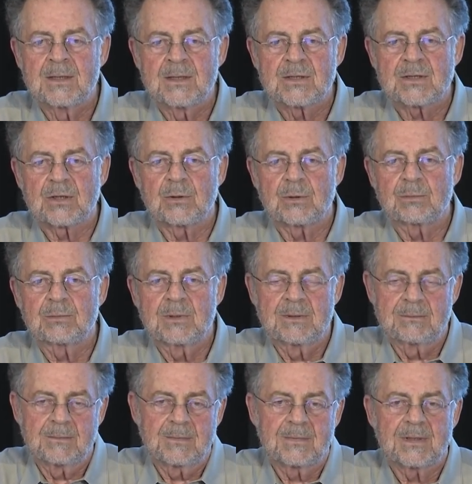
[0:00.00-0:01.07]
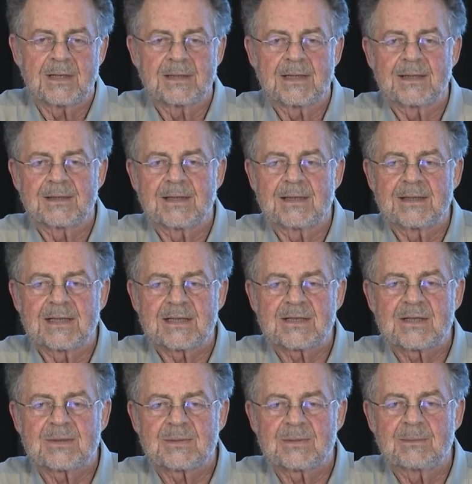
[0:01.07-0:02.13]
So that,
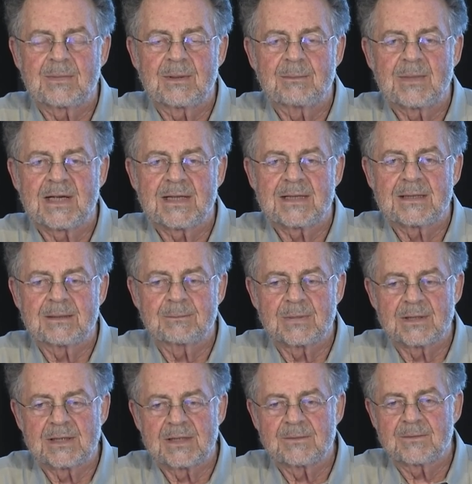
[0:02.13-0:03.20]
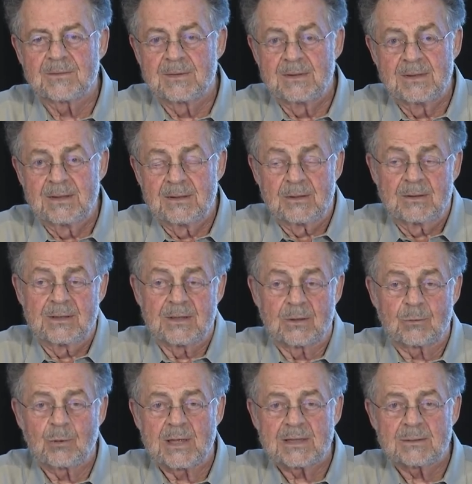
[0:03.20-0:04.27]
that's my belief. You know,
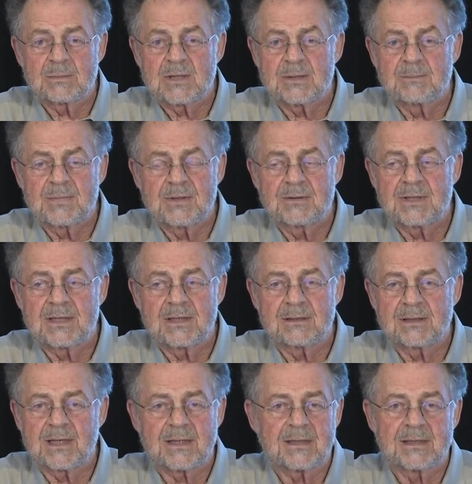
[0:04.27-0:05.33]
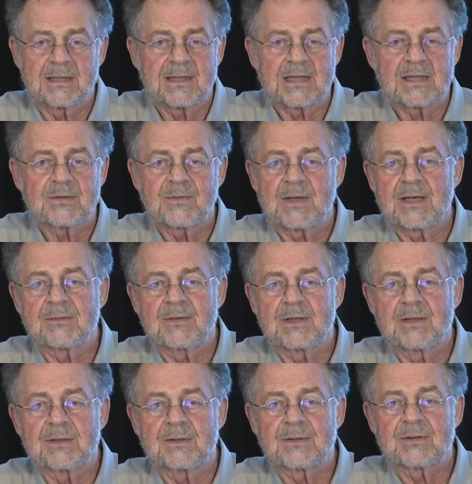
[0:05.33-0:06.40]
quantum computing, not in the next five
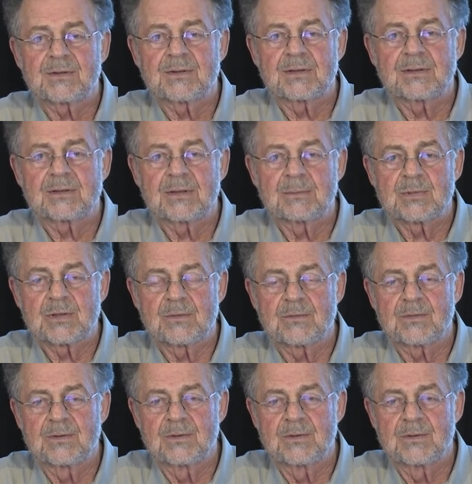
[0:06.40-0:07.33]
years in terms of